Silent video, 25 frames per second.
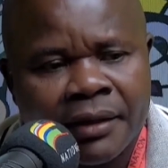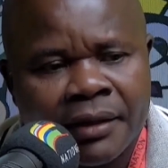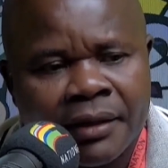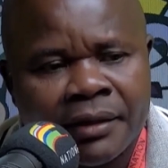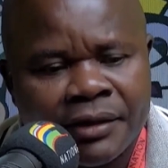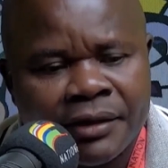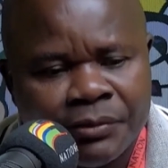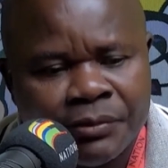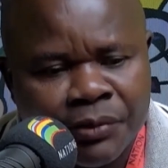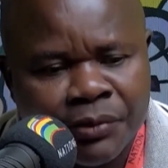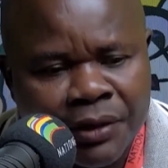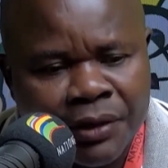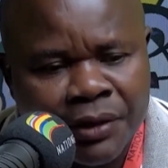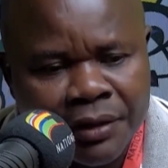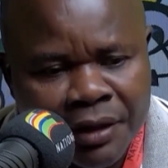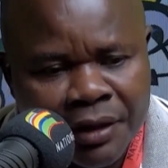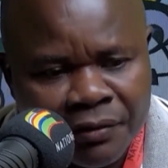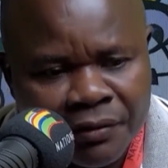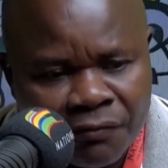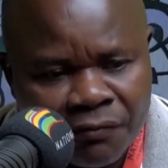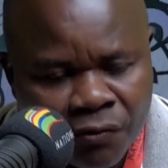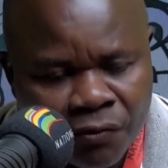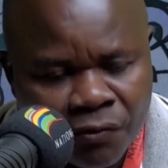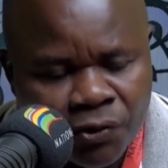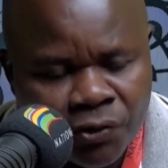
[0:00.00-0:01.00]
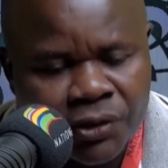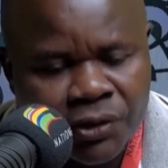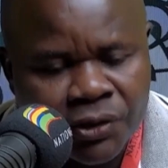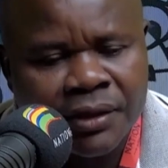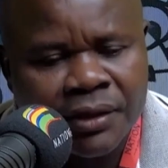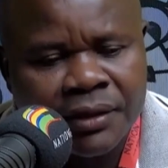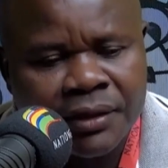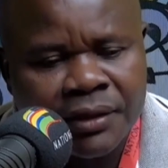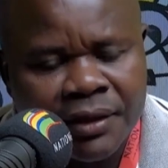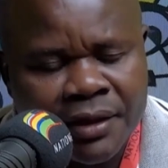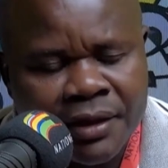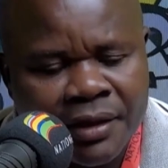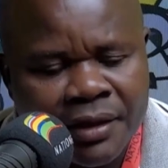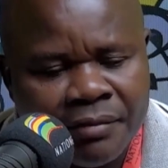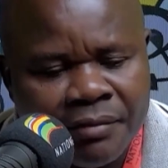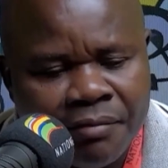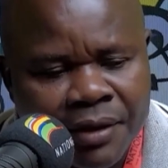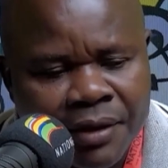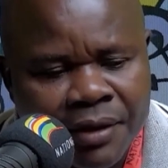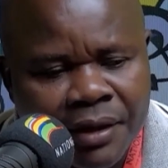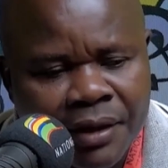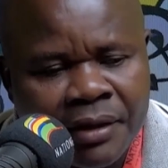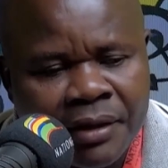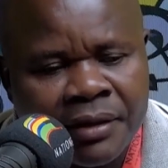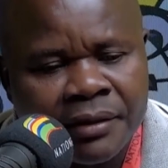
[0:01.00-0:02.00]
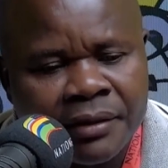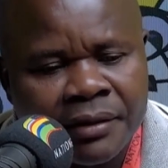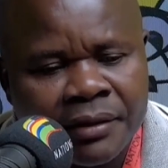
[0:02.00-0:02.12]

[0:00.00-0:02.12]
It's been reinforced in the bill